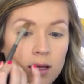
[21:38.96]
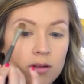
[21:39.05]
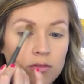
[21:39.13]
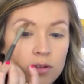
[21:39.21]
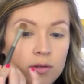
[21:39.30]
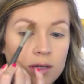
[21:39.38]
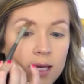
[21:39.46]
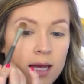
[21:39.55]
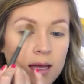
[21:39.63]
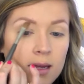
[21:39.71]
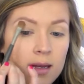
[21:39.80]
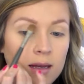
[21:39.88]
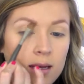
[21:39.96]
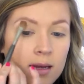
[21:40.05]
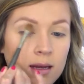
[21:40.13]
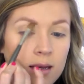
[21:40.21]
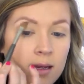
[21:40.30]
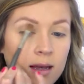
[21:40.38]
And if you get
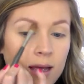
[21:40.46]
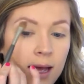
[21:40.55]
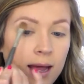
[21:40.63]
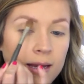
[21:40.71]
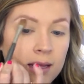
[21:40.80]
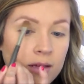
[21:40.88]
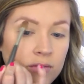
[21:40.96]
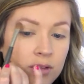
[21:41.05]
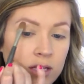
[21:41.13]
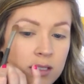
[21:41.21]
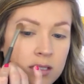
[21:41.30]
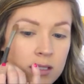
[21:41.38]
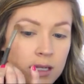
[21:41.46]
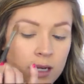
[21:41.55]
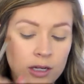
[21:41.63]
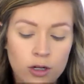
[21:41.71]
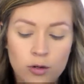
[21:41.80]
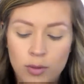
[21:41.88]
any of this
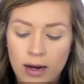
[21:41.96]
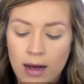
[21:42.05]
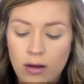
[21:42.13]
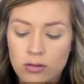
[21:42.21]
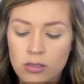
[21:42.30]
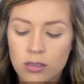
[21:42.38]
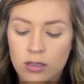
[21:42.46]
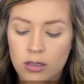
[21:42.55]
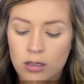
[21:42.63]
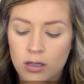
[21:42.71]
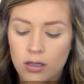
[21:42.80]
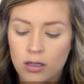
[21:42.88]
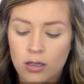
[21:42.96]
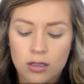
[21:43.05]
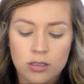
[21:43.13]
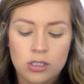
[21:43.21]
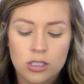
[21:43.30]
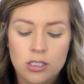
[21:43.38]
in your brows,
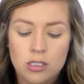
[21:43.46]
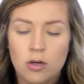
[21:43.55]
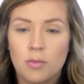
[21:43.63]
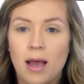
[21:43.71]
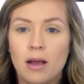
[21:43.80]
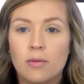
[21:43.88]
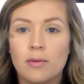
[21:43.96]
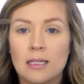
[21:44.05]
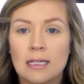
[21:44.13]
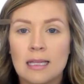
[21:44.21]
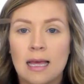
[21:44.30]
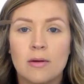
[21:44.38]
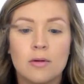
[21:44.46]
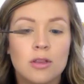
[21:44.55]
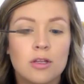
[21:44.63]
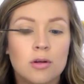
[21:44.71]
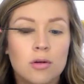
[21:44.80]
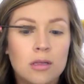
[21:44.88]
just go back really
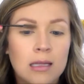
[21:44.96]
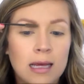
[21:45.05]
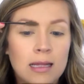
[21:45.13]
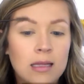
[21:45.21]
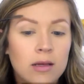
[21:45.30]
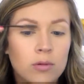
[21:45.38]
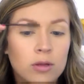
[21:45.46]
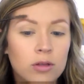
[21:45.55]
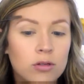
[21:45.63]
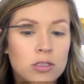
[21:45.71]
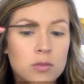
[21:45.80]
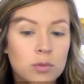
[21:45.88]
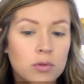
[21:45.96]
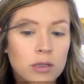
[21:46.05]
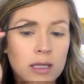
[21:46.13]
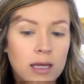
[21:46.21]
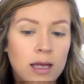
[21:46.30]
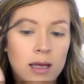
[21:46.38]
lightly with your
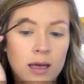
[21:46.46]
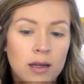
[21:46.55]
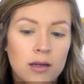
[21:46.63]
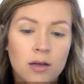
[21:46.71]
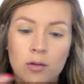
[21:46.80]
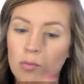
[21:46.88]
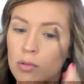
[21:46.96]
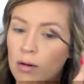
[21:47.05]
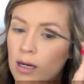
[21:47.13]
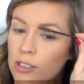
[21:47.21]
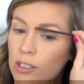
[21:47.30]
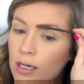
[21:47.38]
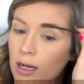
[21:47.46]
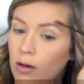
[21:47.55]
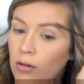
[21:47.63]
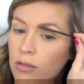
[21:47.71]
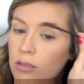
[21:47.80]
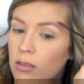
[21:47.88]
spoolie and brush it
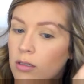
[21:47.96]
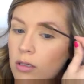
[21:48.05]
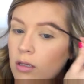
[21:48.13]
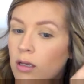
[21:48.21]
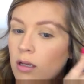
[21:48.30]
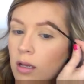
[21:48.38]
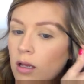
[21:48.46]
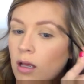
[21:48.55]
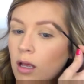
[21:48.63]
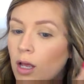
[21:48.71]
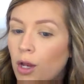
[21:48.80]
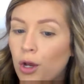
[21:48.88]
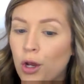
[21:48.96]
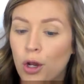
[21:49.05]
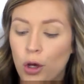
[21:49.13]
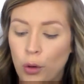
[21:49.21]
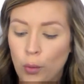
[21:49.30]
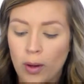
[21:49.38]
out.
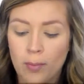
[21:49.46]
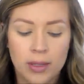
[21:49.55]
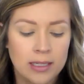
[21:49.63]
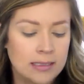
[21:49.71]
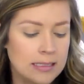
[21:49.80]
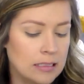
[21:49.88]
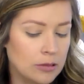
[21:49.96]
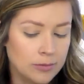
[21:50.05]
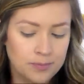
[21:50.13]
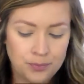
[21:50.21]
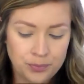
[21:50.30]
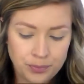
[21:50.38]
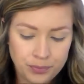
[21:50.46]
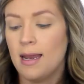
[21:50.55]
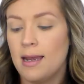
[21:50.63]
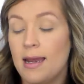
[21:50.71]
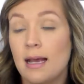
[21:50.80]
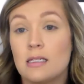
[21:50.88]
No big deal.
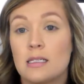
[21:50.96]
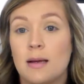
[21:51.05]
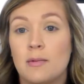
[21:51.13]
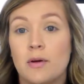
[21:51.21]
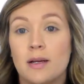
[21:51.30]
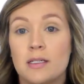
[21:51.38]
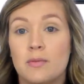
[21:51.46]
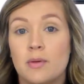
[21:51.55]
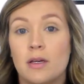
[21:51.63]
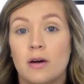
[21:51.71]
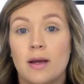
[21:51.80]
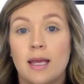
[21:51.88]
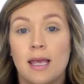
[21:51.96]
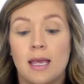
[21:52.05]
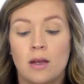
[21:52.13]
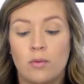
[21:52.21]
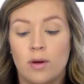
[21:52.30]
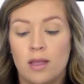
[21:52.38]
Next, I'm going to be going
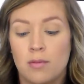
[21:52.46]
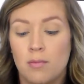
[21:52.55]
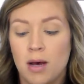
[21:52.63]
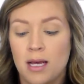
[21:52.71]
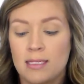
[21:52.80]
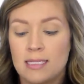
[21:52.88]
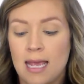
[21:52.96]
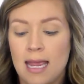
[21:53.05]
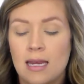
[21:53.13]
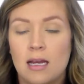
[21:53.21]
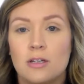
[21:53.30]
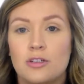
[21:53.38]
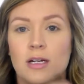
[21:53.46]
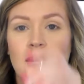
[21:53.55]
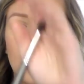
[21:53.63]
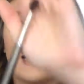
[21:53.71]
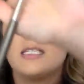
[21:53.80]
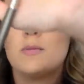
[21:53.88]
in with Mud's
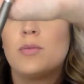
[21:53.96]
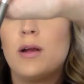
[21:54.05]
800S